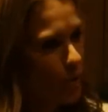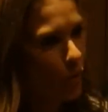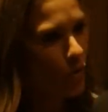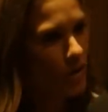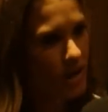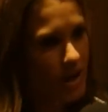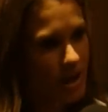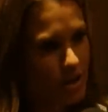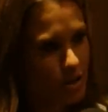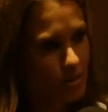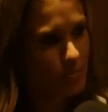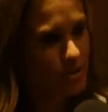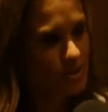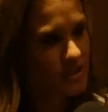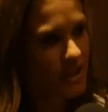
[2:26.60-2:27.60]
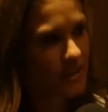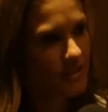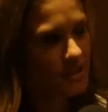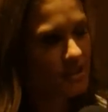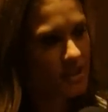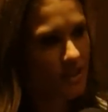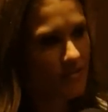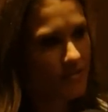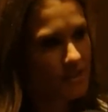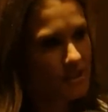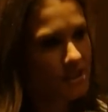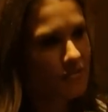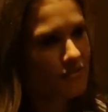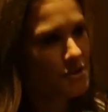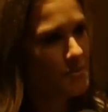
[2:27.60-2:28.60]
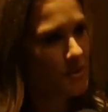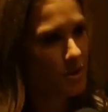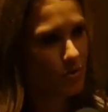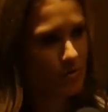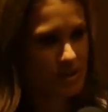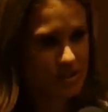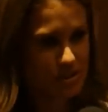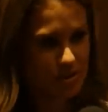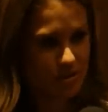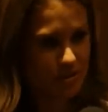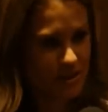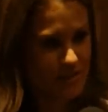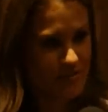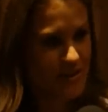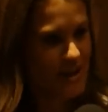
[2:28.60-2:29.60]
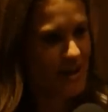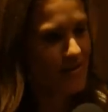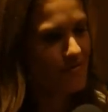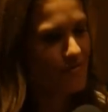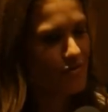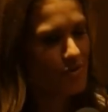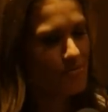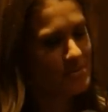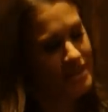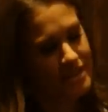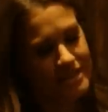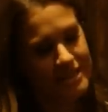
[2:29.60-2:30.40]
100% the toughest female wrestler I've ever been